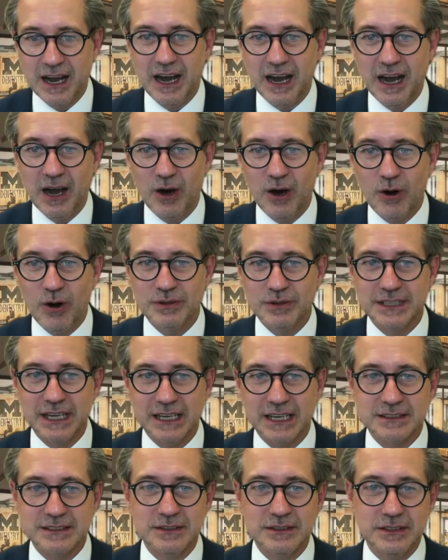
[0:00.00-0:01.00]
How
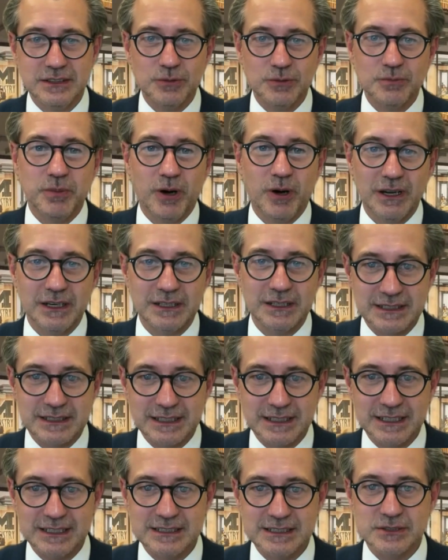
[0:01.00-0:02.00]
that new
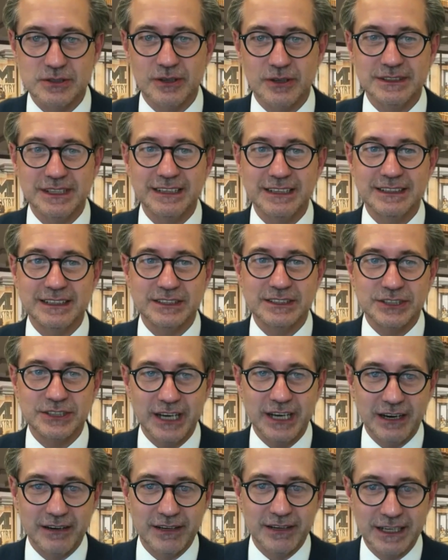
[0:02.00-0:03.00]
policies or data
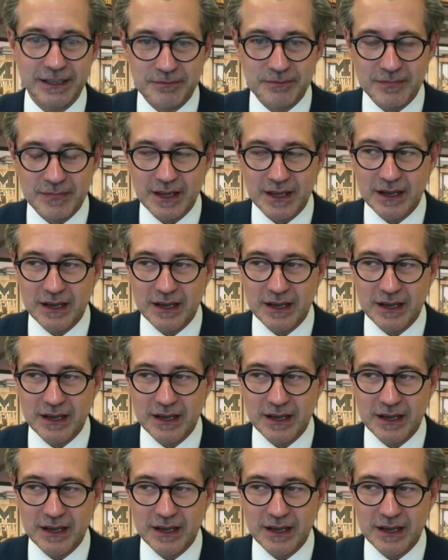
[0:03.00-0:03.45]
sharing